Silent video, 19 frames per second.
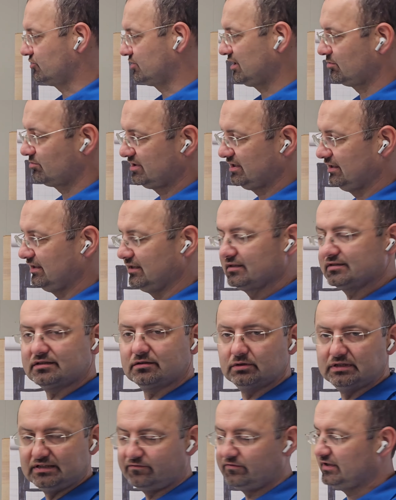something else.
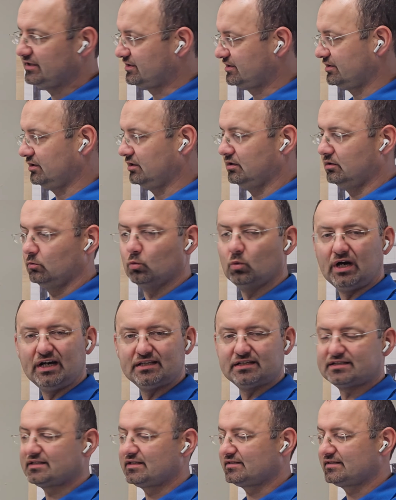If it's
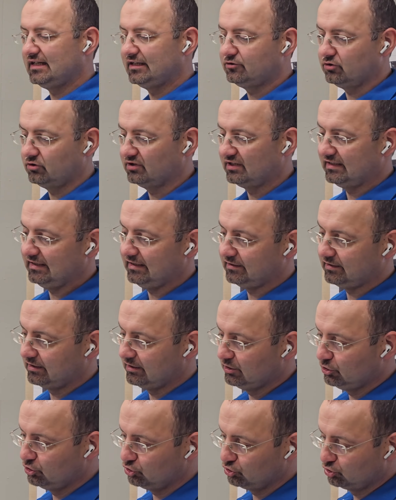wider than that, you're gonna get
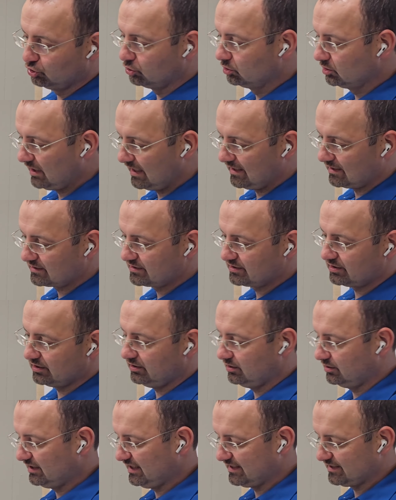two locks
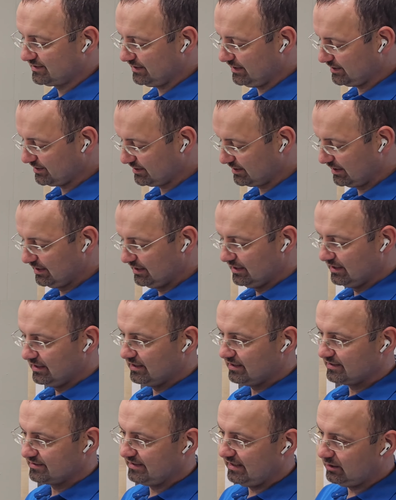like this.
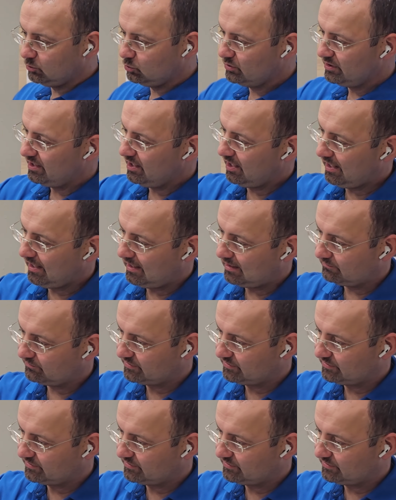Then we have